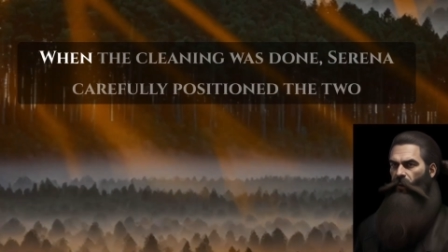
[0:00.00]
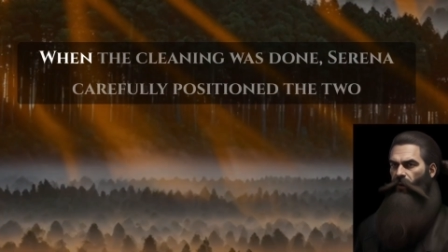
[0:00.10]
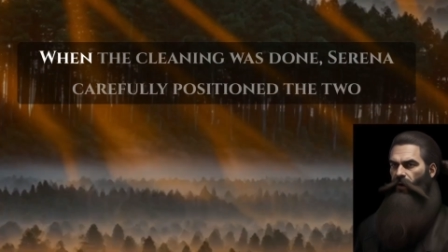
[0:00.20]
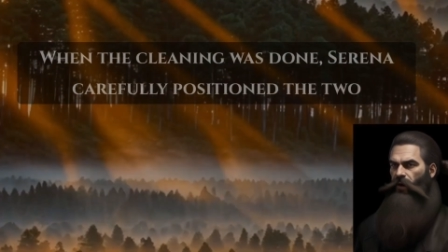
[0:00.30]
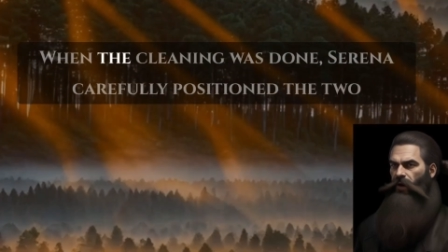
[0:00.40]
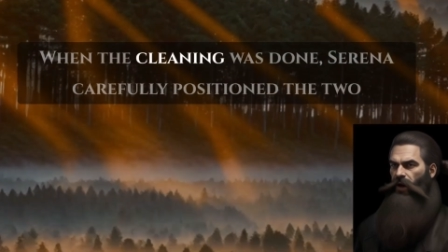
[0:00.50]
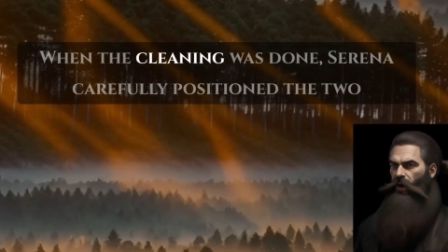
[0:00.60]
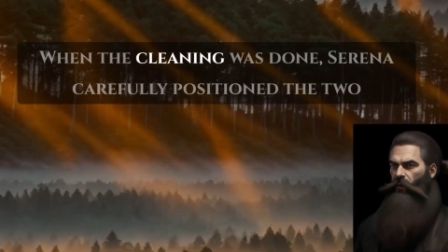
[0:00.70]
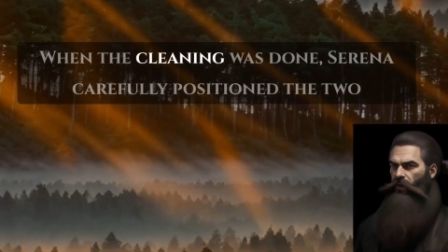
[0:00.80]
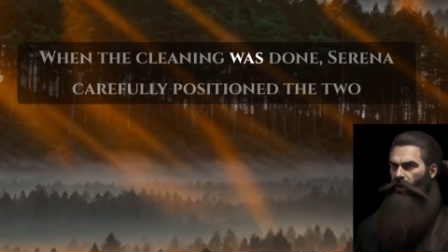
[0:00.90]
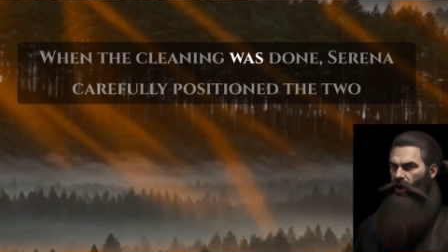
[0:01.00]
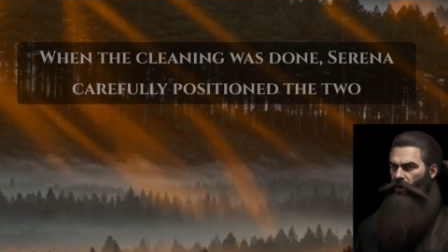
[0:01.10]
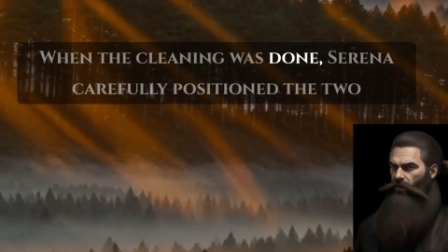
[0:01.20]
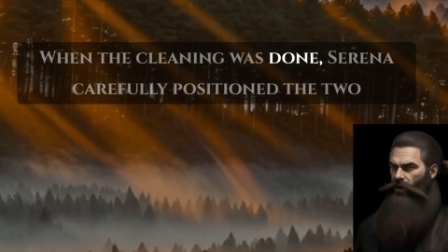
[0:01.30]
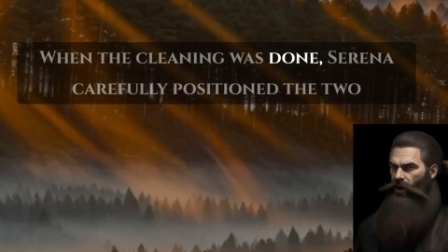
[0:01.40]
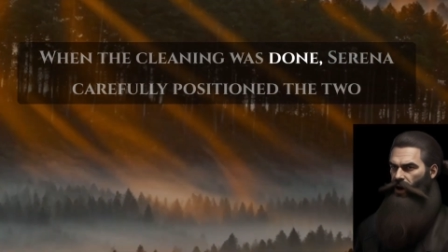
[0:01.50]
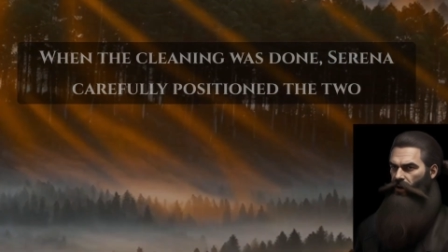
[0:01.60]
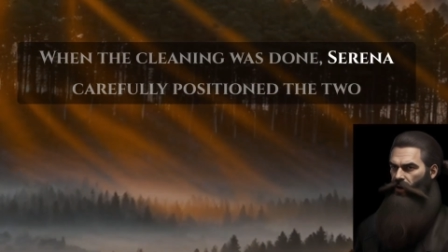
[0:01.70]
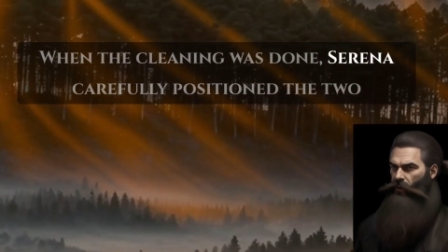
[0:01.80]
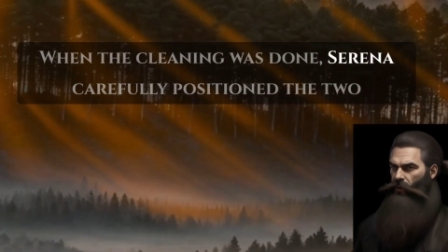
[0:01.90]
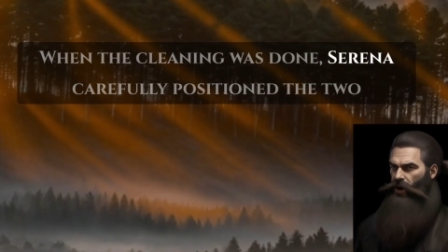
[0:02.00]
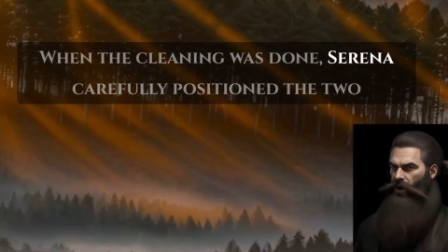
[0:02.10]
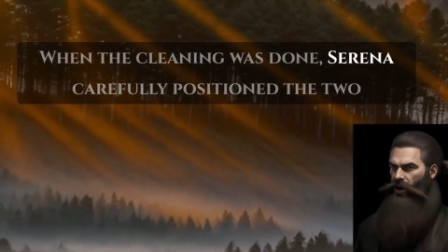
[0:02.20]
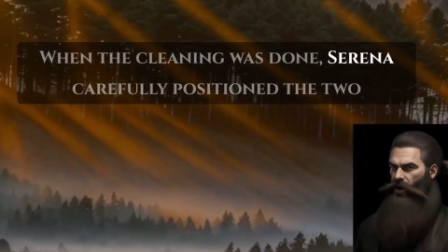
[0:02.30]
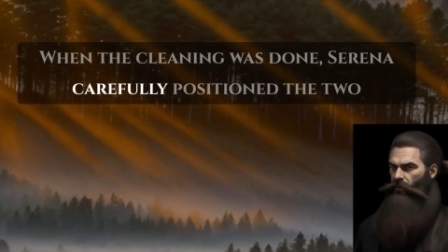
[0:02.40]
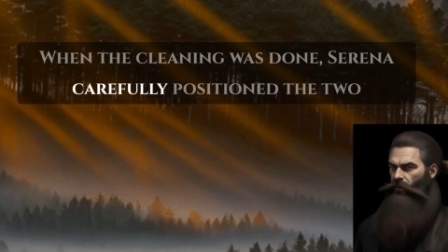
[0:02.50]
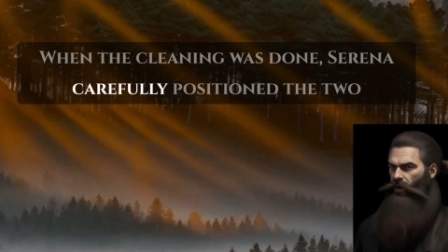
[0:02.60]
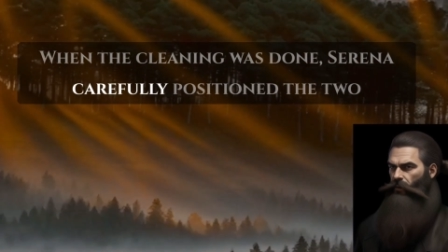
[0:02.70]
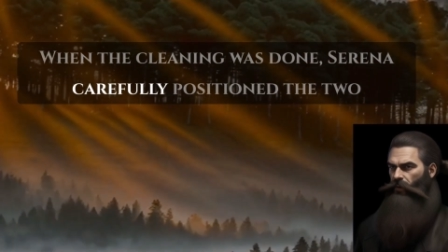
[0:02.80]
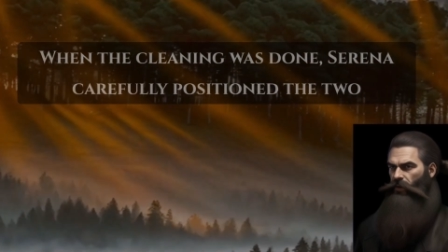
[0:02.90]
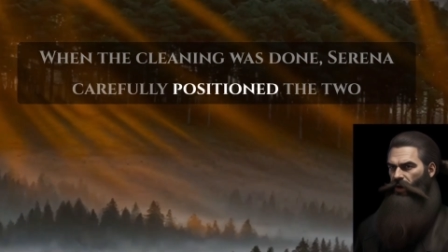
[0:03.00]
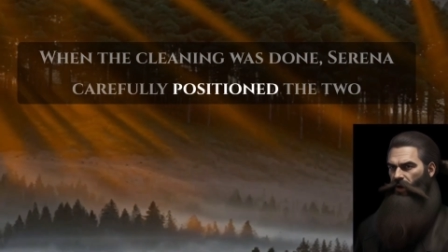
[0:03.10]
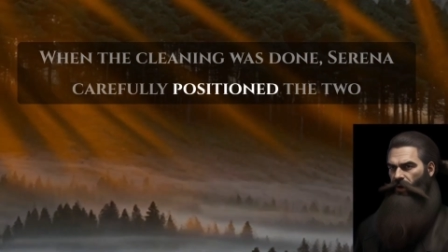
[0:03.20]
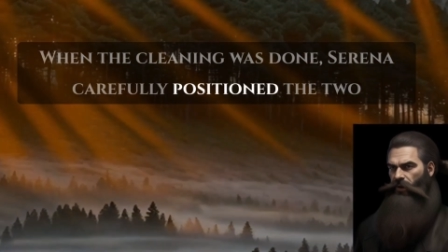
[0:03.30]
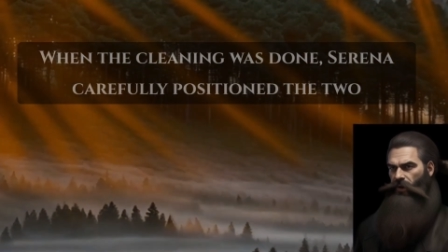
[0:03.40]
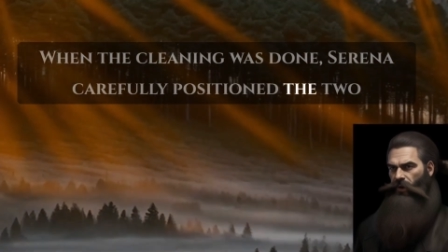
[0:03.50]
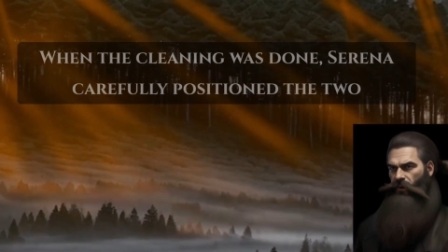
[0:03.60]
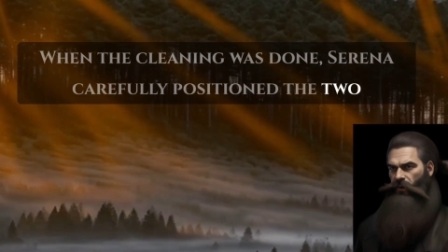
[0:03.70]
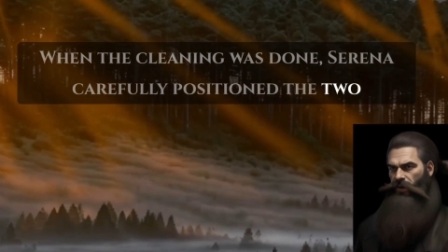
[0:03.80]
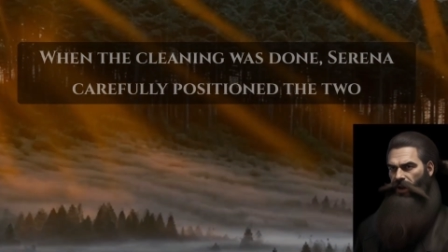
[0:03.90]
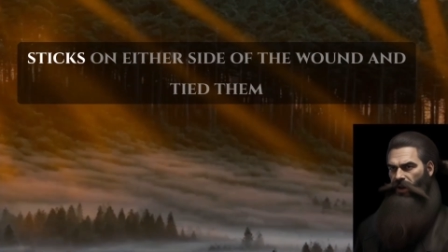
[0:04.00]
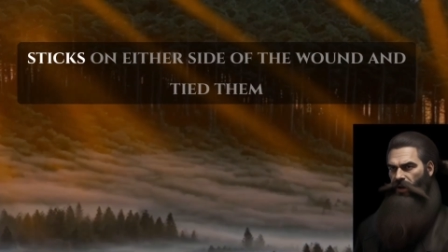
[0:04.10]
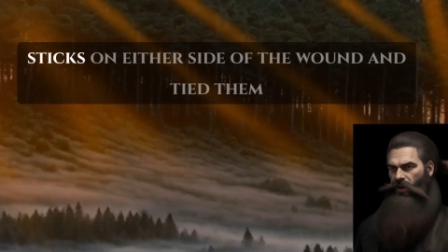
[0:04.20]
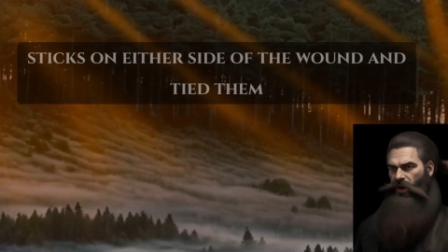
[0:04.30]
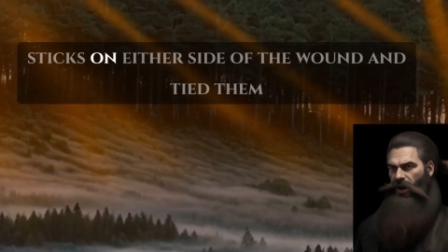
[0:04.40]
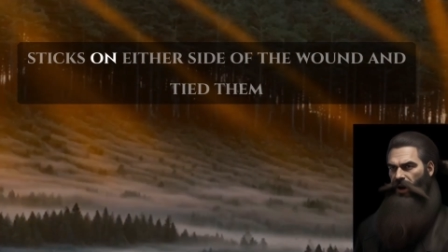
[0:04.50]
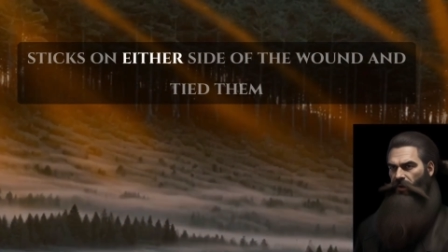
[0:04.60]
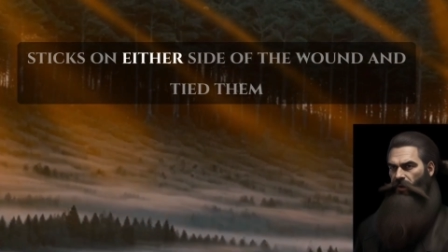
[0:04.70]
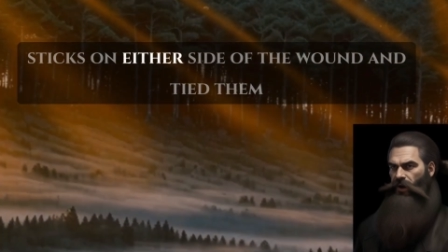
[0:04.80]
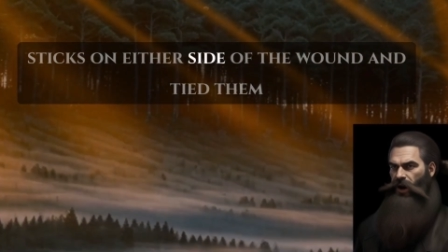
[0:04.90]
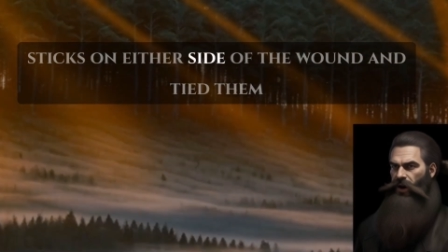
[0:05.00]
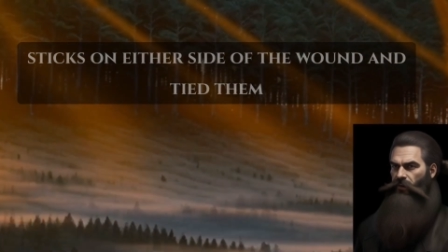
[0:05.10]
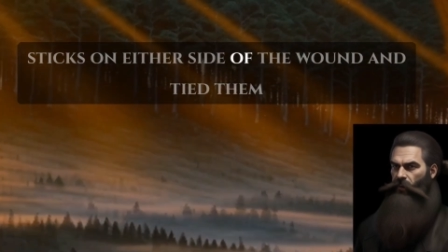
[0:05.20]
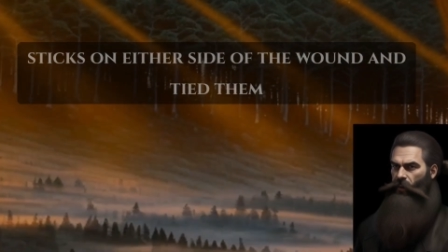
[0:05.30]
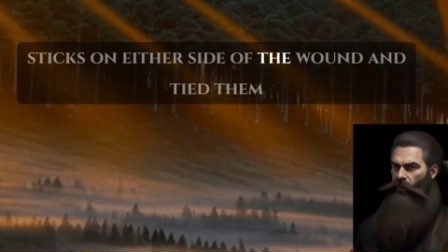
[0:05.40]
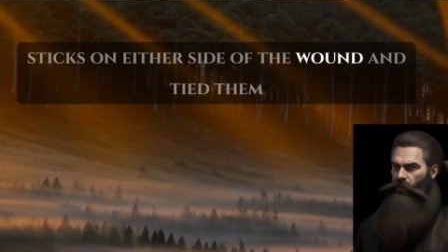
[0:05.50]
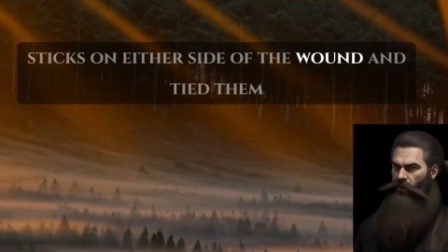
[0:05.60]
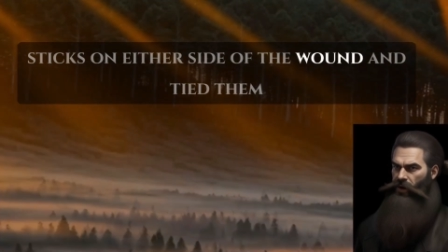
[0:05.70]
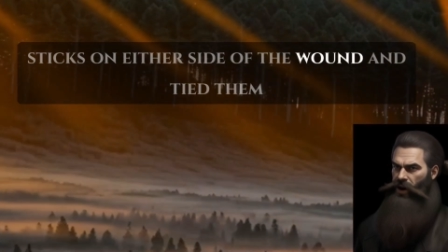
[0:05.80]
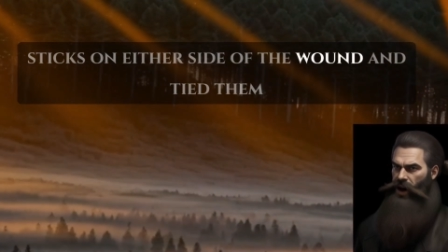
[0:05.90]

When the cleaning was done, Serena carefully positioned the 2 sticks on either side of the wound